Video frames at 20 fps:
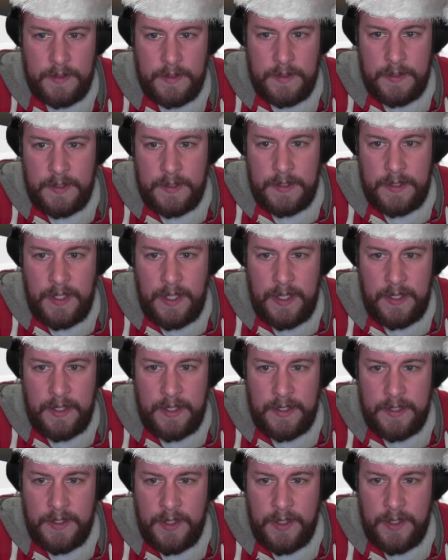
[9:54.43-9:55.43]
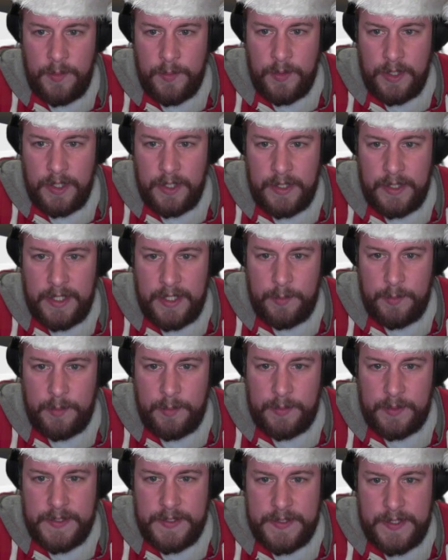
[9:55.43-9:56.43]
Yay, no more unkillable
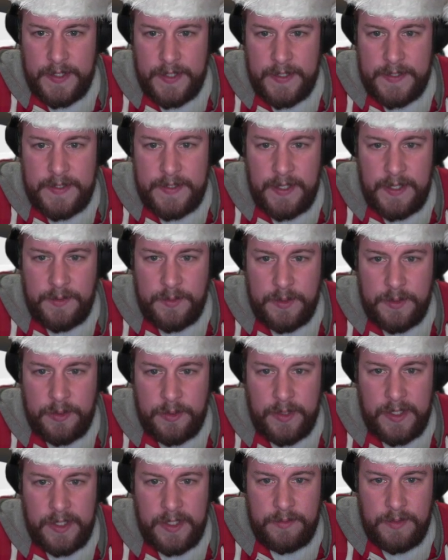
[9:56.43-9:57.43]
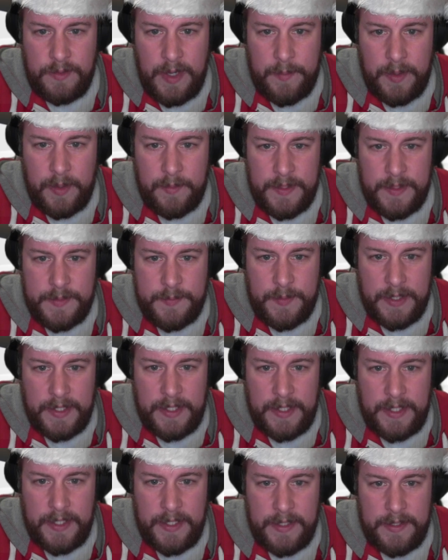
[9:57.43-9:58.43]
process. Now we'll quickly wrap up this by
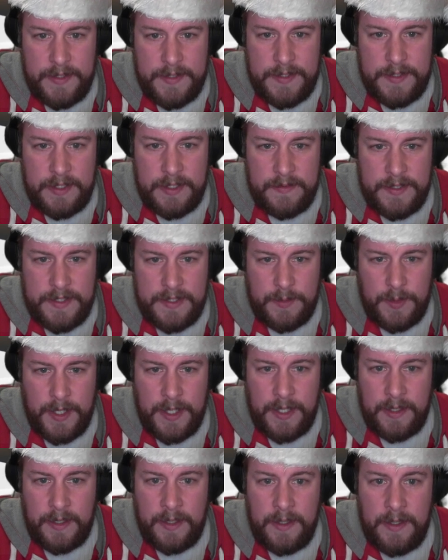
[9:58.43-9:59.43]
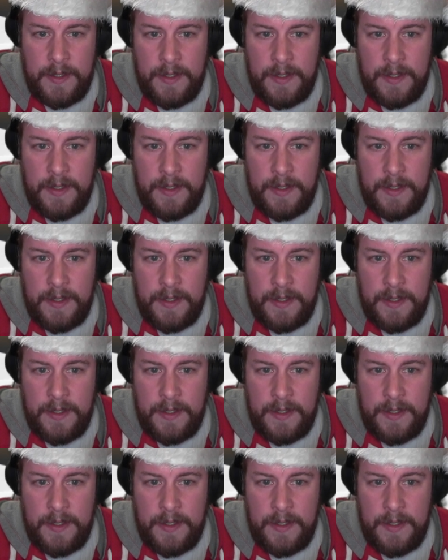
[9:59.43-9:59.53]
killing the service as well.